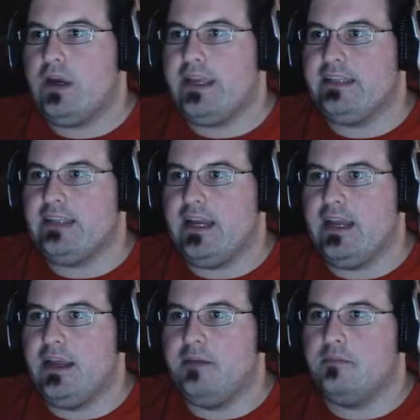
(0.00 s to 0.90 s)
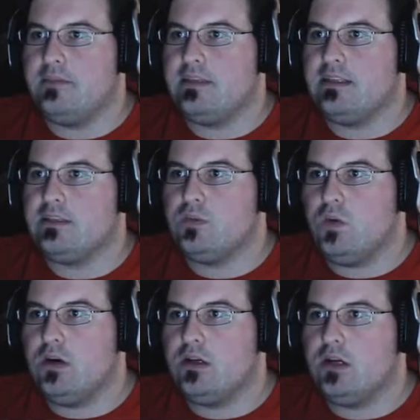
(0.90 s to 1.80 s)
Walk 8 times. Let's
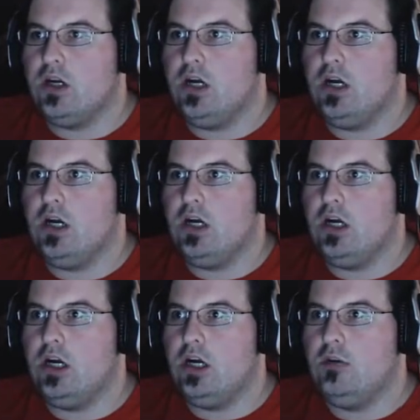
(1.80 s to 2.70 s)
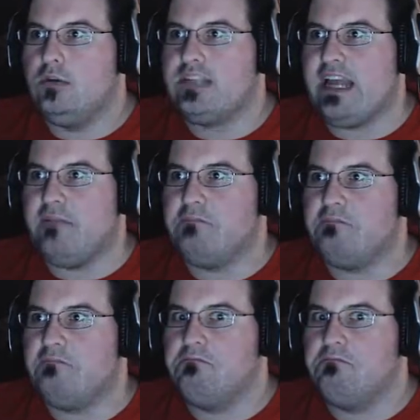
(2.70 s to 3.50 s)
walk. Oh, what was that?